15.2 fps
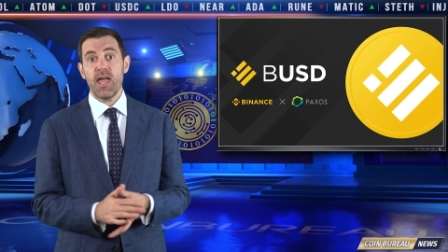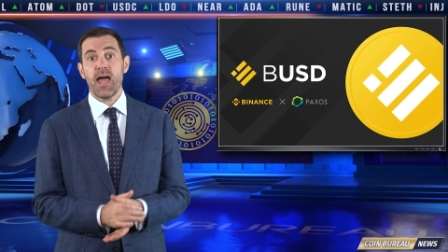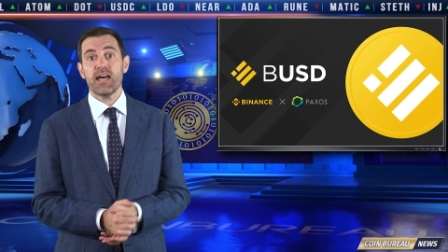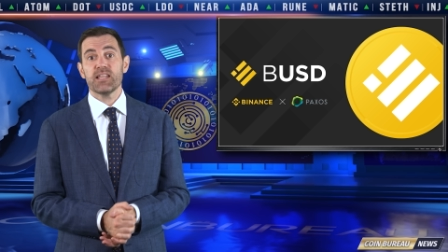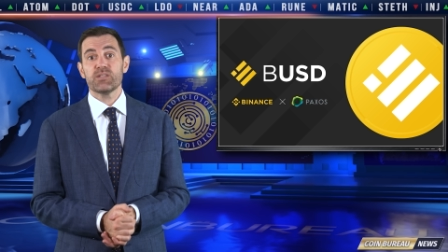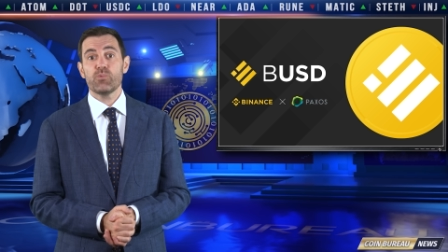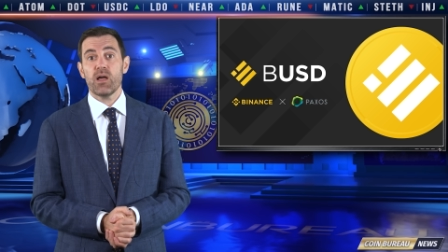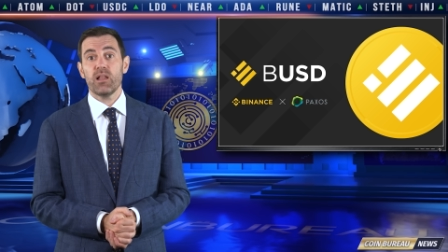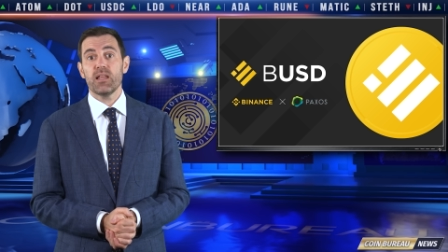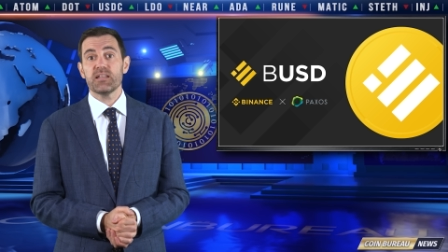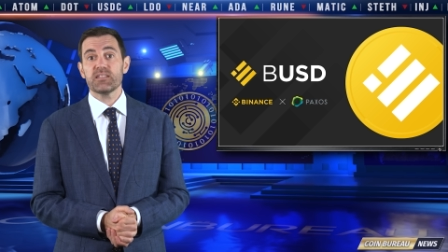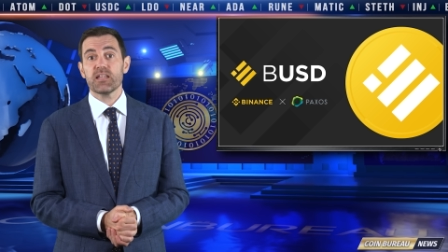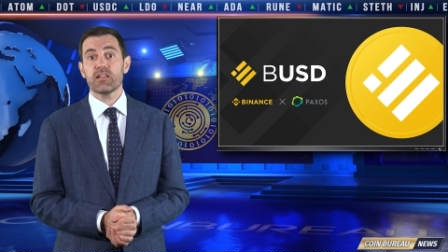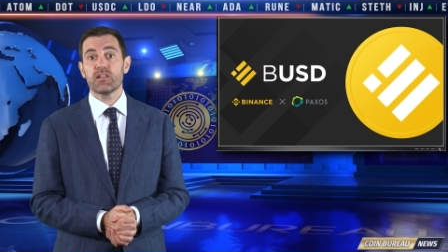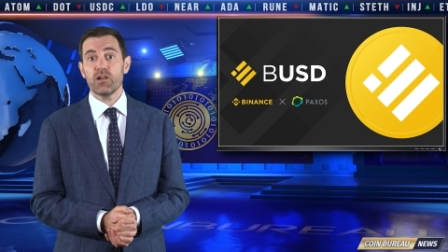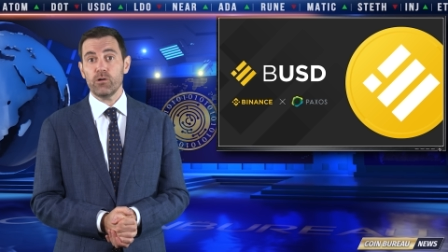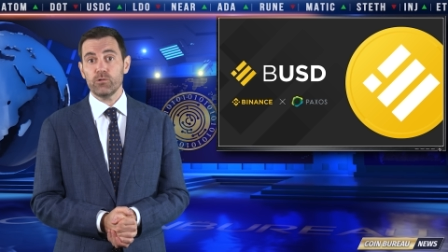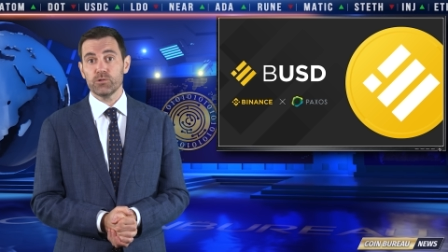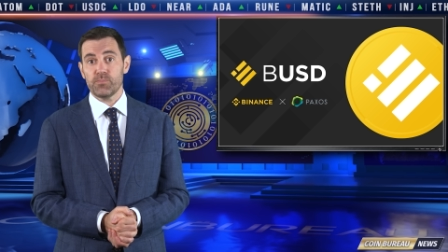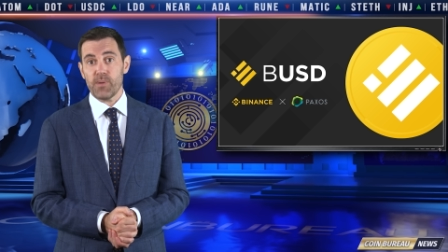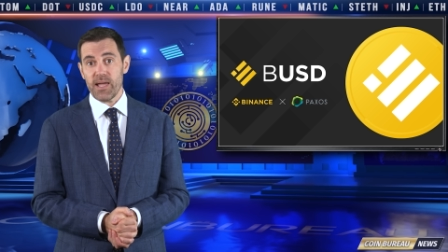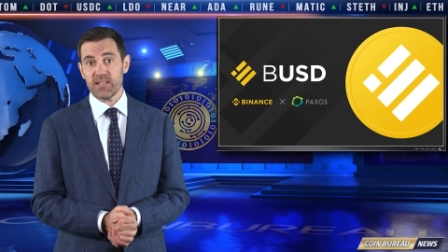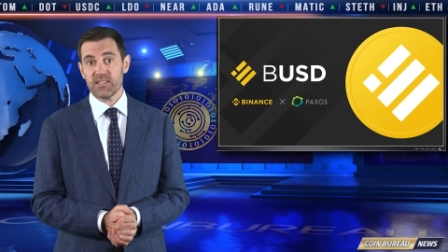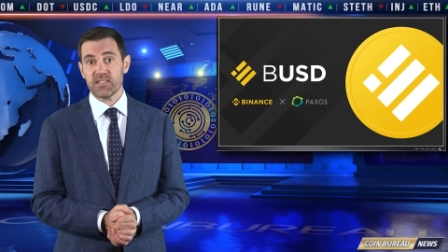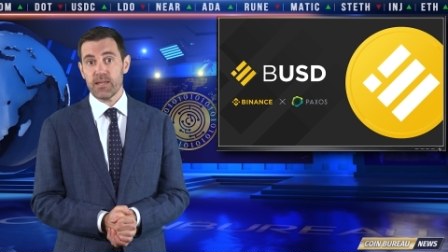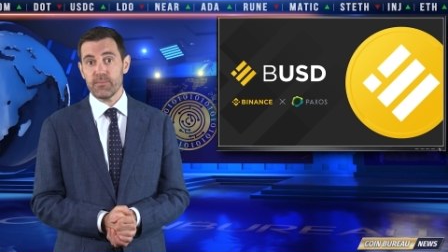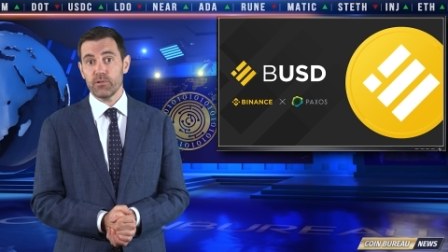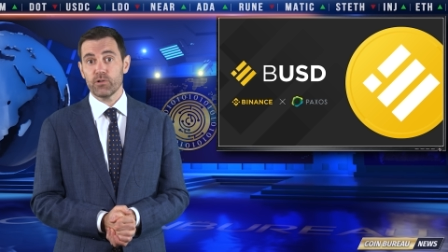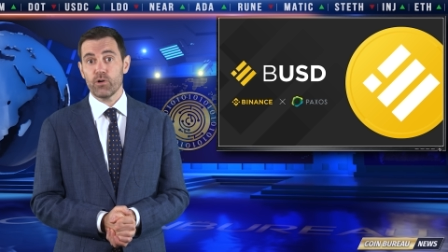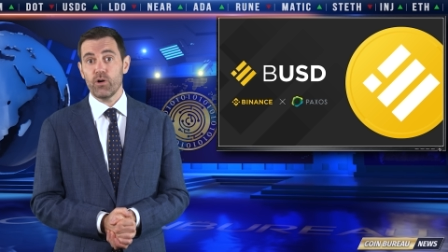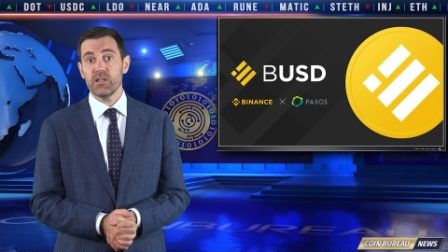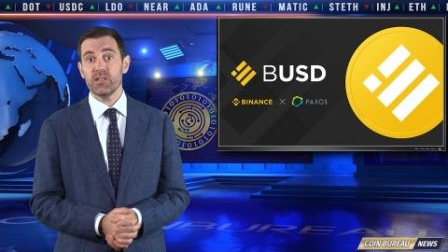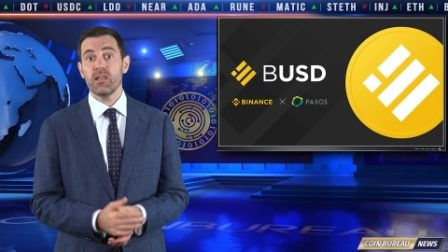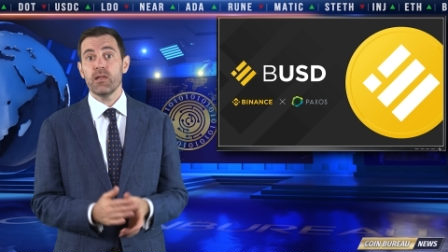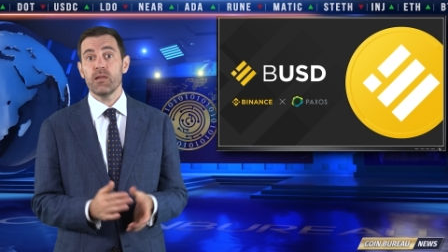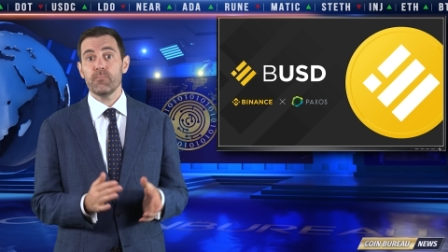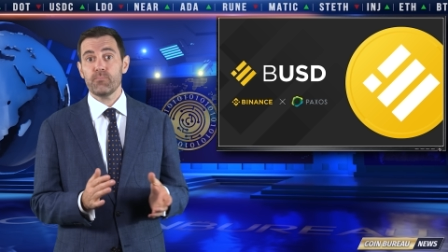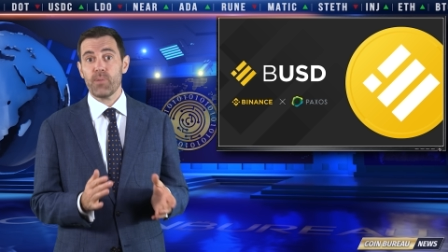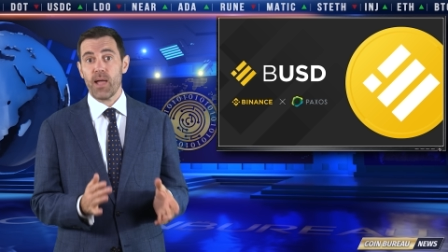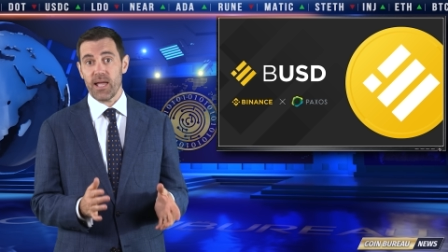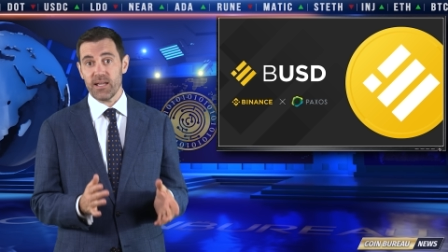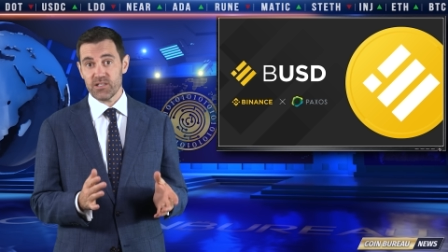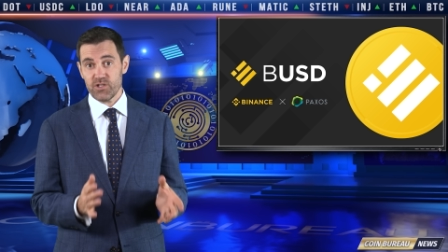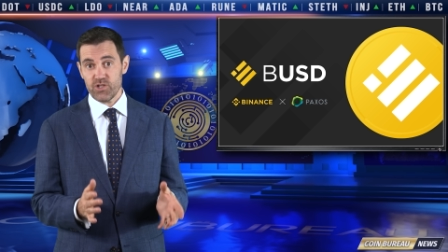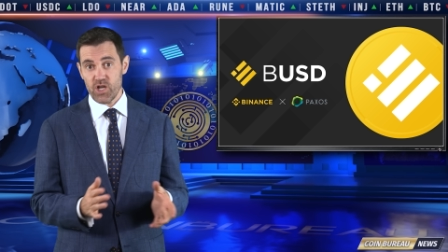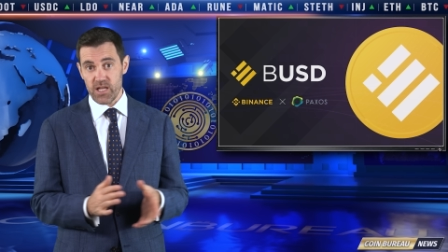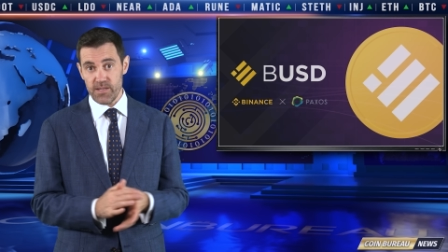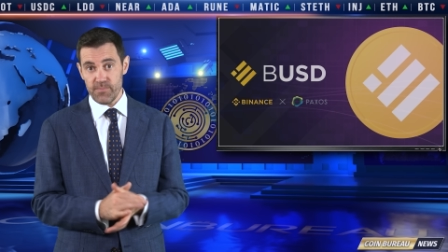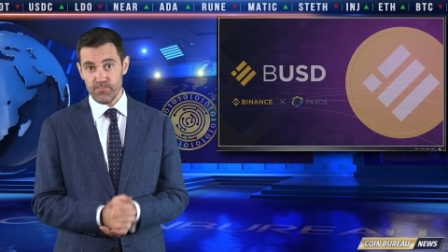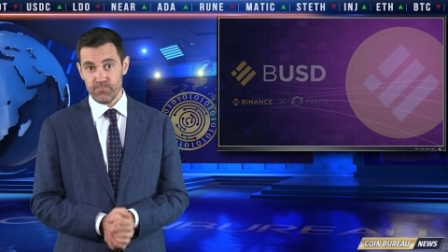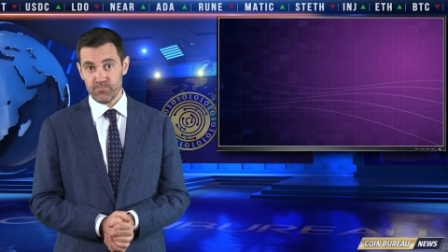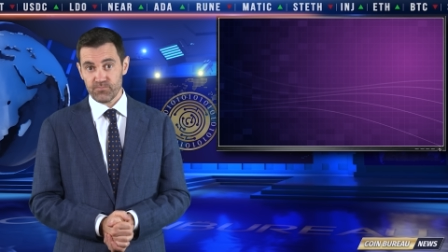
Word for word: as well as a gold-backed stablecoin, PaxG.